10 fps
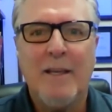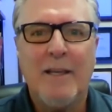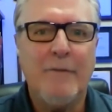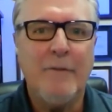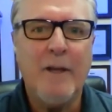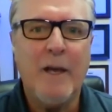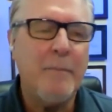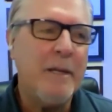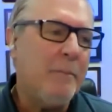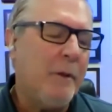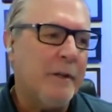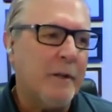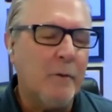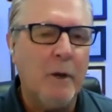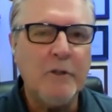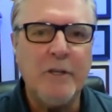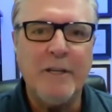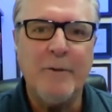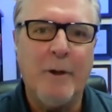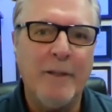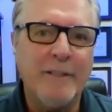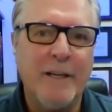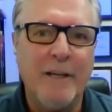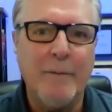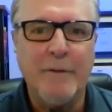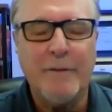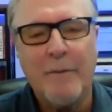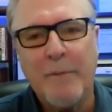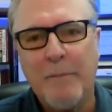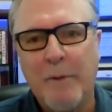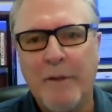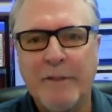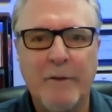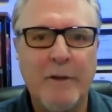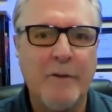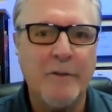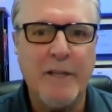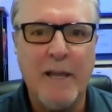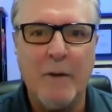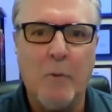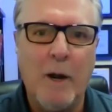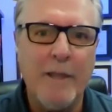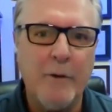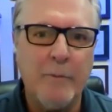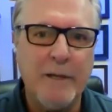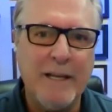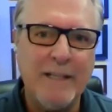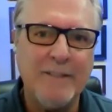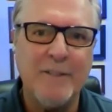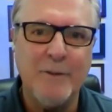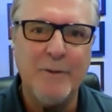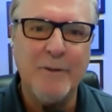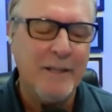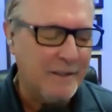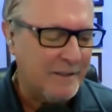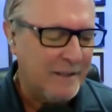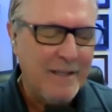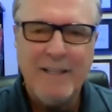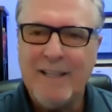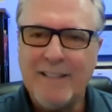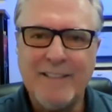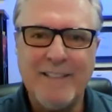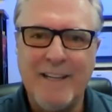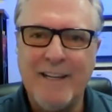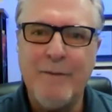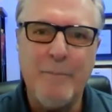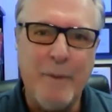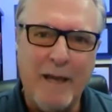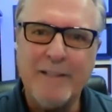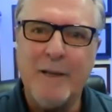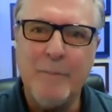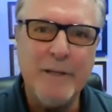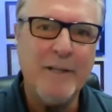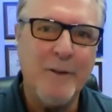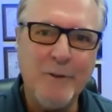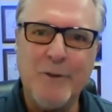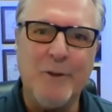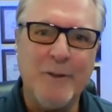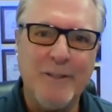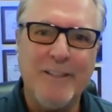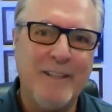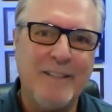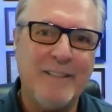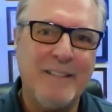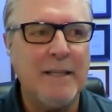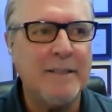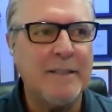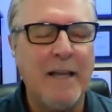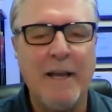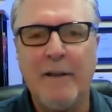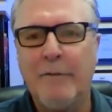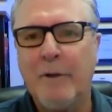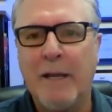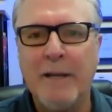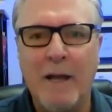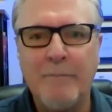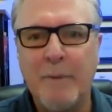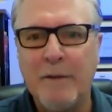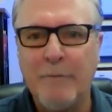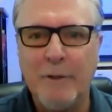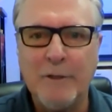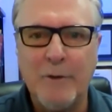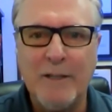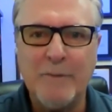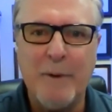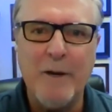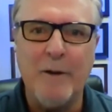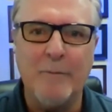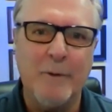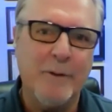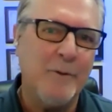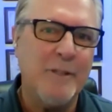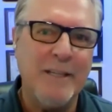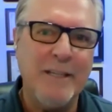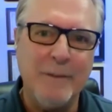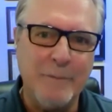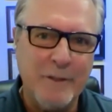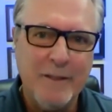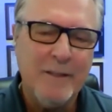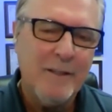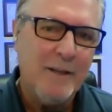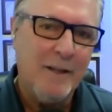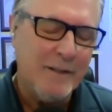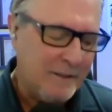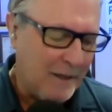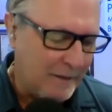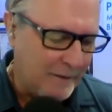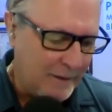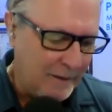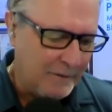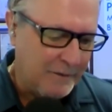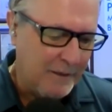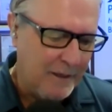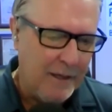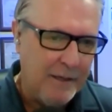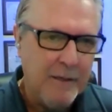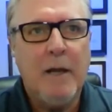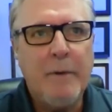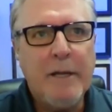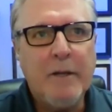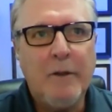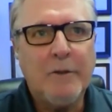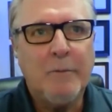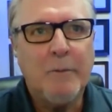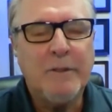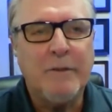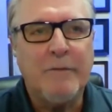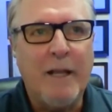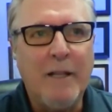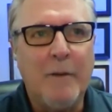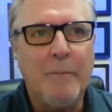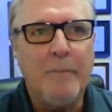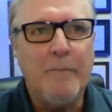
And if you've got people that are questioning you all the time, and you've got people that don't understand why they're being asked to do things, that's a sign of a bad company culture. It's a sign of, okay, not being fully transparent with your teams, all these kind of things. And company culture will develop